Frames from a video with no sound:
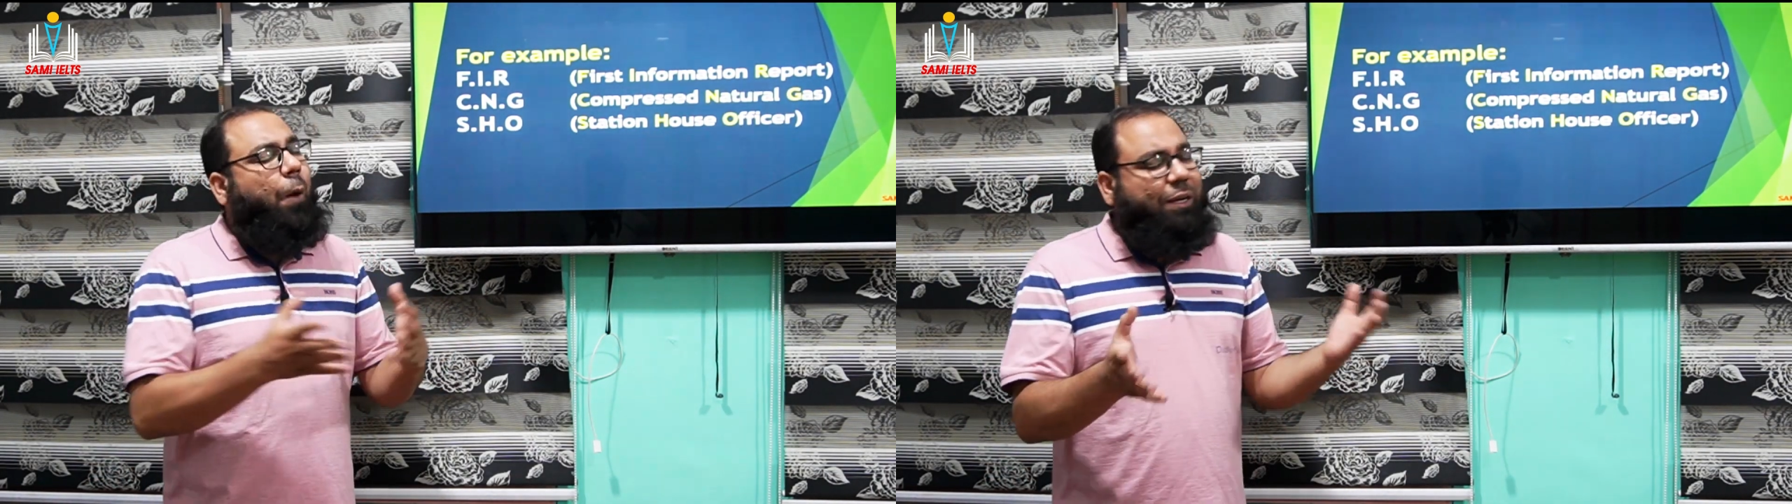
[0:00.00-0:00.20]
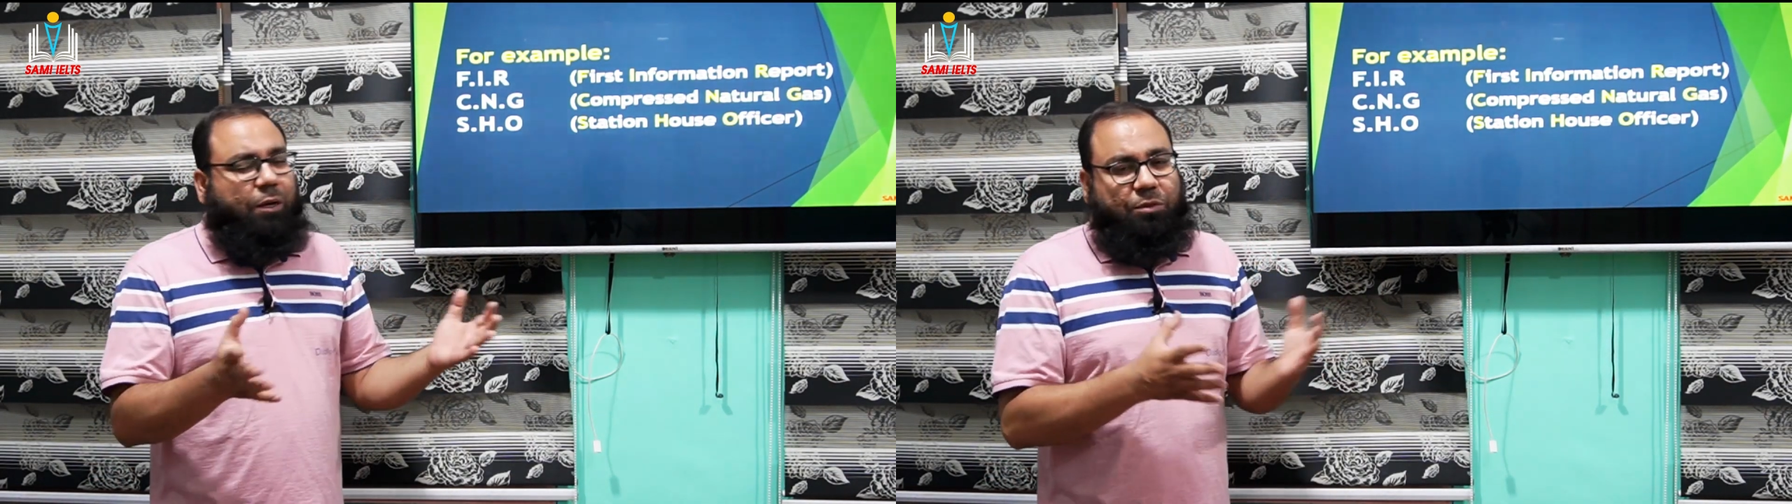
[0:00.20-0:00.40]

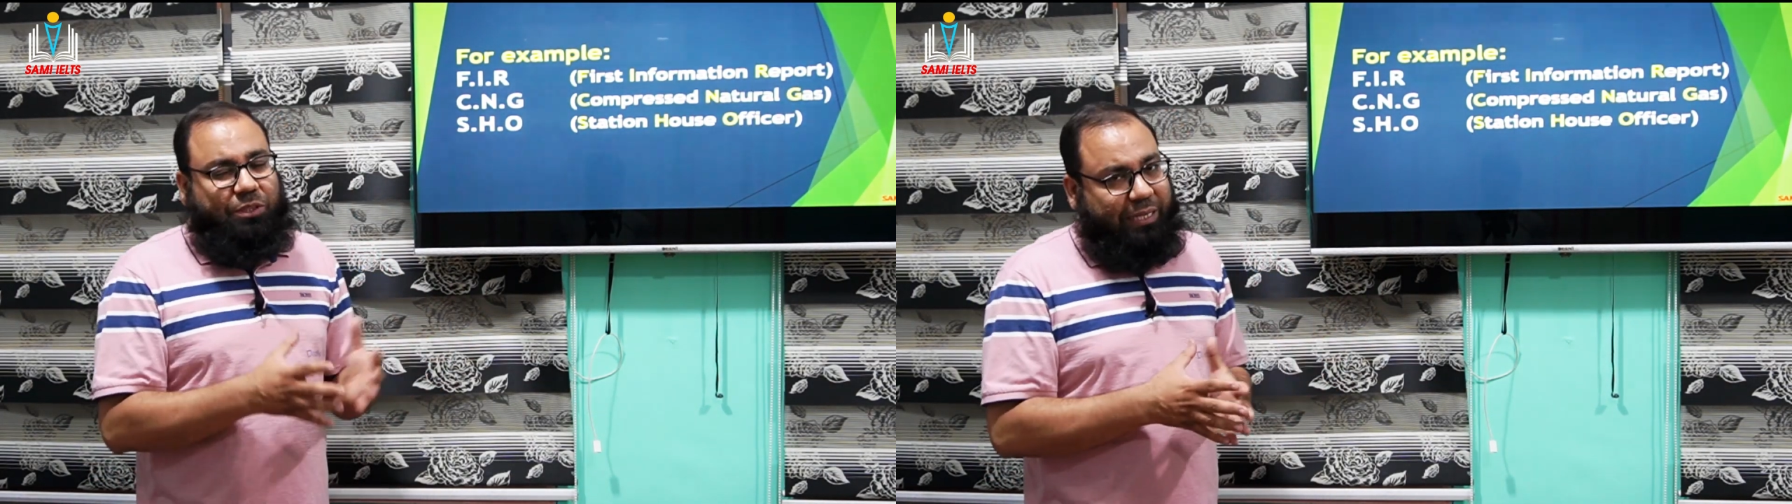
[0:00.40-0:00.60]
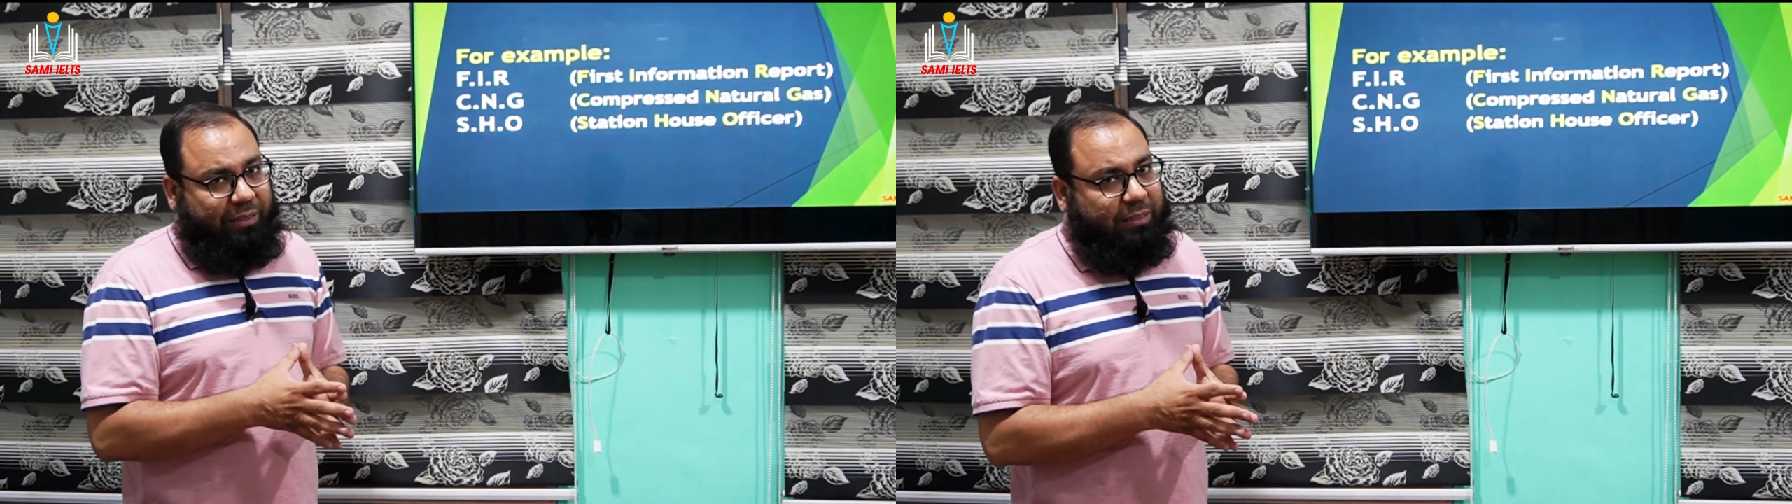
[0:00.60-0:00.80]
We don't
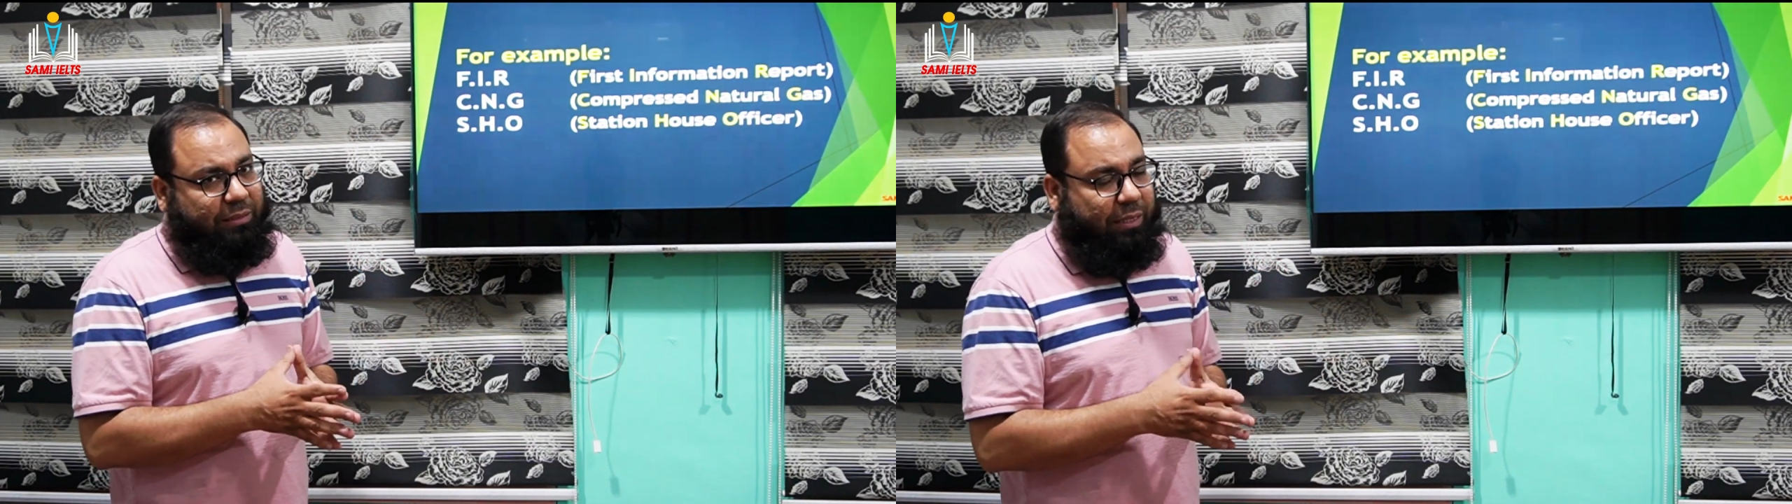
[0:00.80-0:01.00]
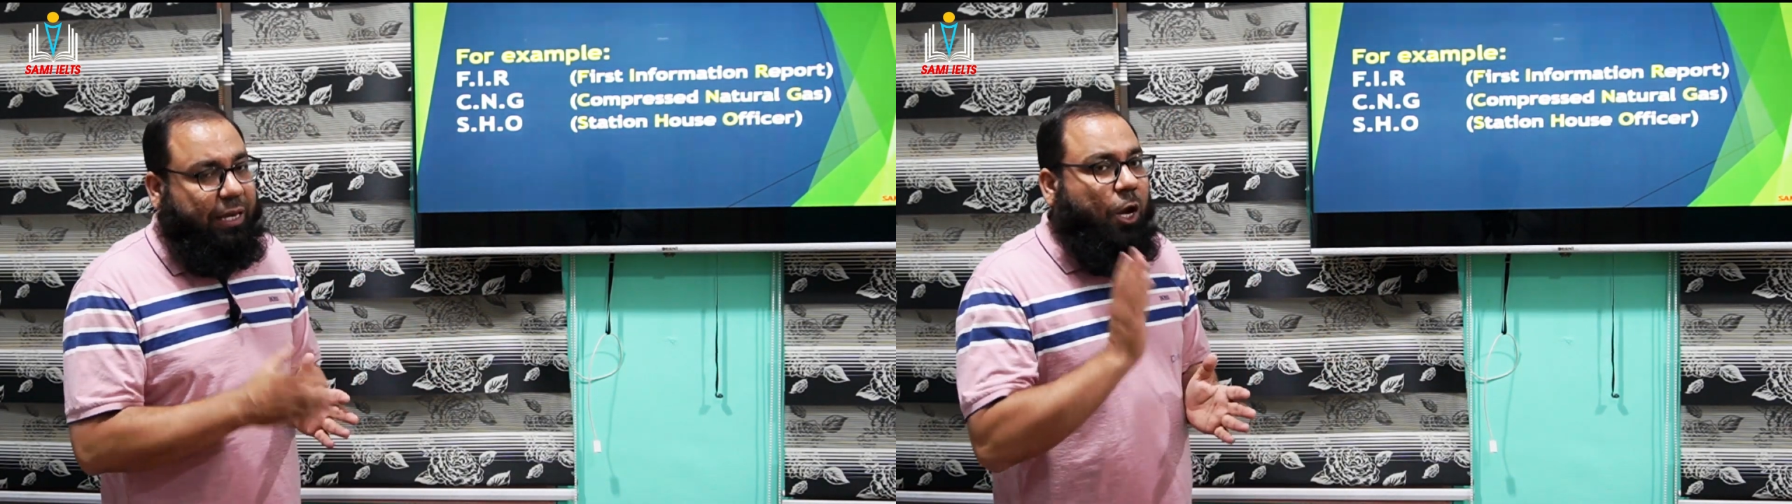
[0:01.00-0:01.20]
say this
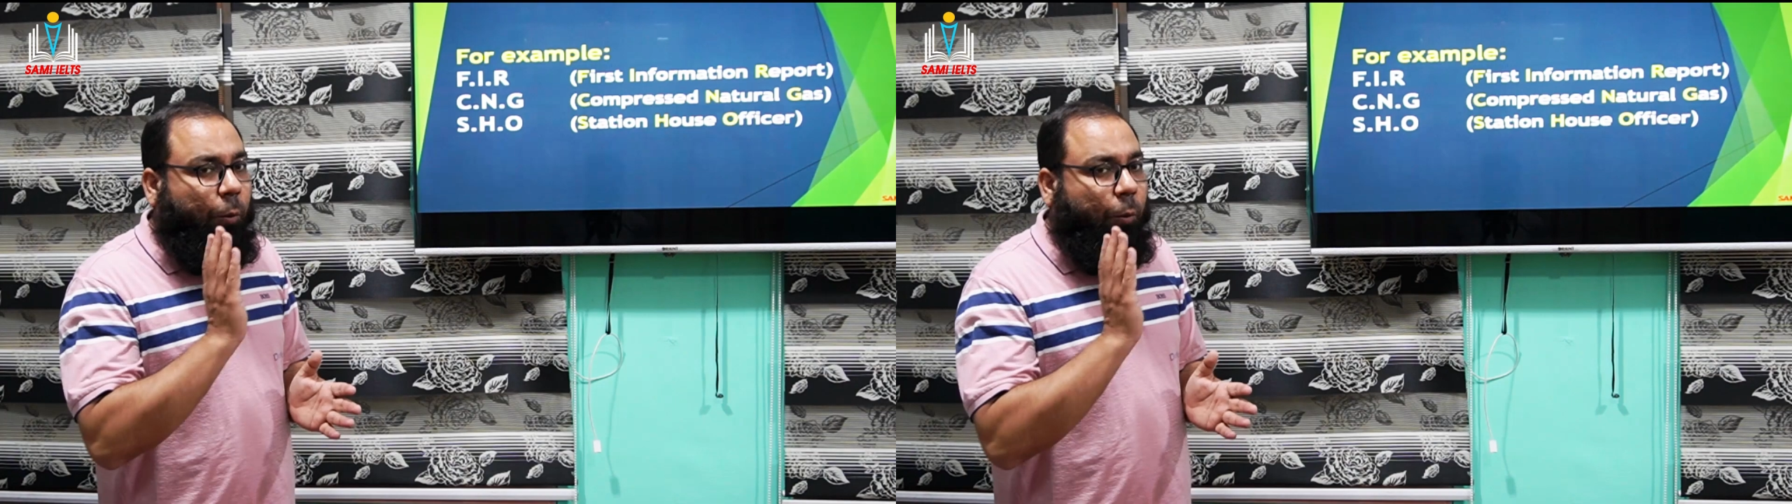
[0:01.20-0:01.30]
thing.